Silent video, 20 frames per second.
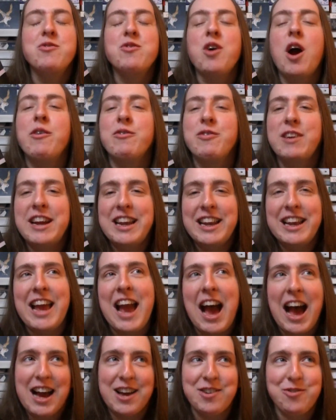I really
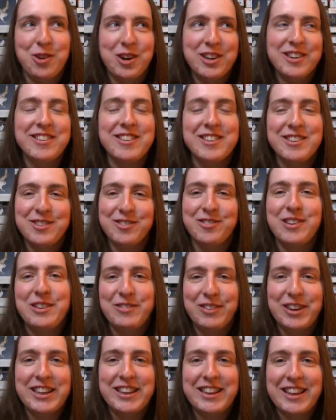had wanted to
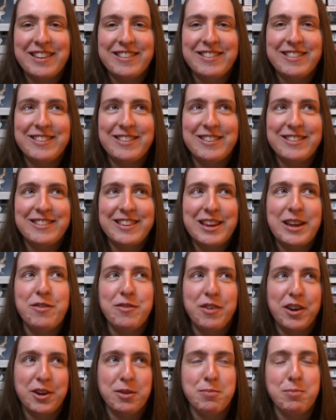reread this to see if
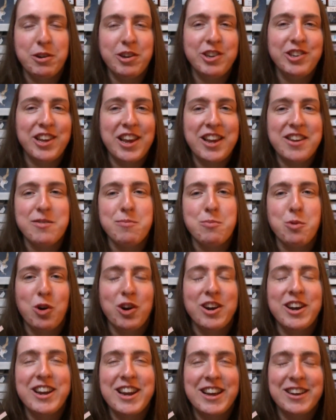I'd appreciate it more
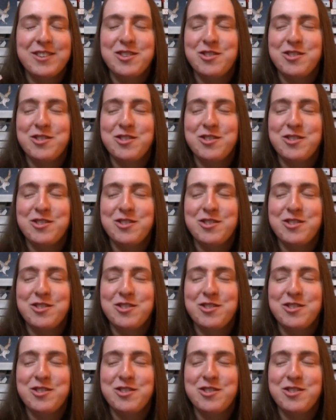in a next